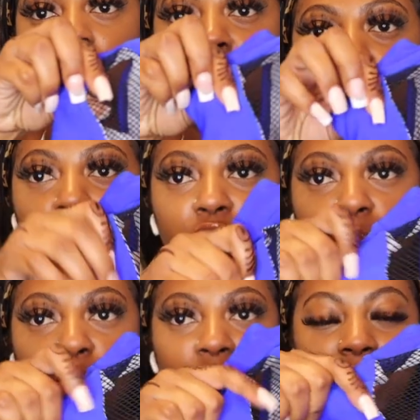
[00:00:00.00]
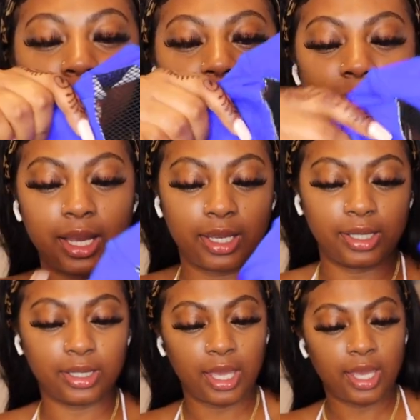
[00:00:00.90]
the breathable net
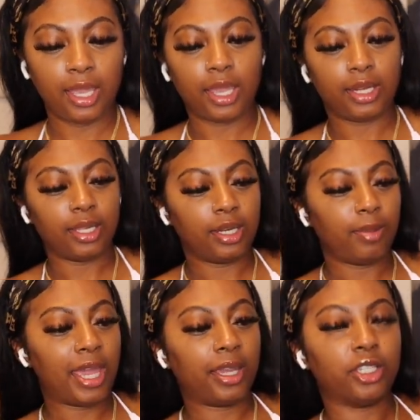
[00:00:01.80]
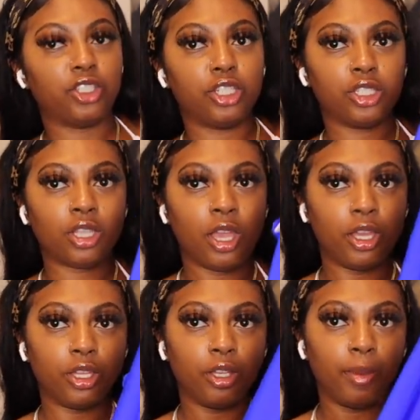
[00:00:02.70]
sides. And then the back is just
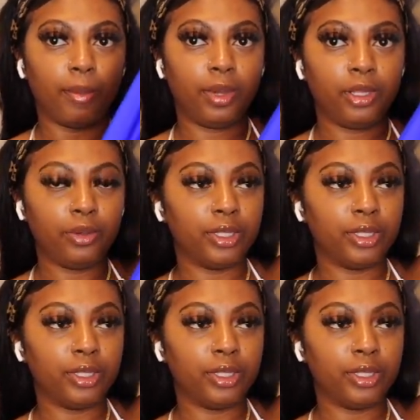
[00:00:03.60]
blue.